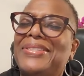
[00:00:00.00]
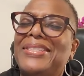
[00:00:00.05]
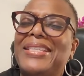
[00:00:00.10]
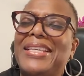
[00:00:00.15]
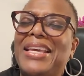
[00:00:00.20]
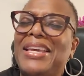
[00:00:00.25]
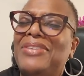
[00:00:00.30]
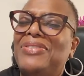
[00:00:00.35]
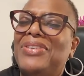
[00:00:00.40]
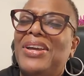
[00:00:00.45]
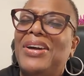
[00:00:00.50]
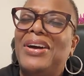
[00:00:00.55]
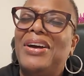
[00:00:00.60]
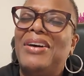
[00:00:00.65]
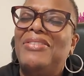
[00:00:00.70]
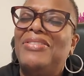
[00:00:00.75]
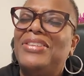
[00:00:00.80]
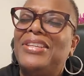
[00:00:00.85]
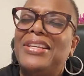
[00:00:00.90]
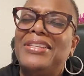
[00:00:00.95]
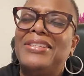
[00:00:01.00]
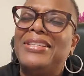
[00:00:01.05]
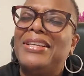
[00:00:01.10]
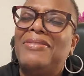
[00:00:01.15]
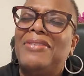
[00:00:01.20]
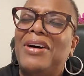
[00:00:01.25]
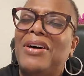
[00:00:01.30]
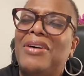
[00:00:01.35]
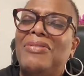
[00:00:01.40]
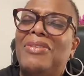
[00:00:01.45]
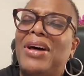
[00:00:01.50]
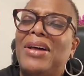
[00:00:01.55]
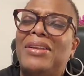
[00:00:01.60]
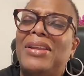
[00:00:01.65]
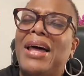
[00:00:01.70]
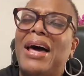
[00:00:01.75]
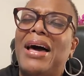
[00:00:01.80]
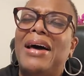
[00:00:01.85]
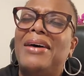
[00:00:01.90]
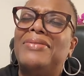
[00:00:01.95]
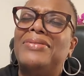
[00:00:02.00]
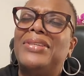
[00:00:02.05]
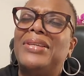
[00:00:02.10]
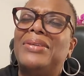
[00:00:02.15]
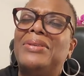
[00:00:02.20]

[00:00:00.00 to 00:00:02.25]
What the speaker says: Savior of our lives.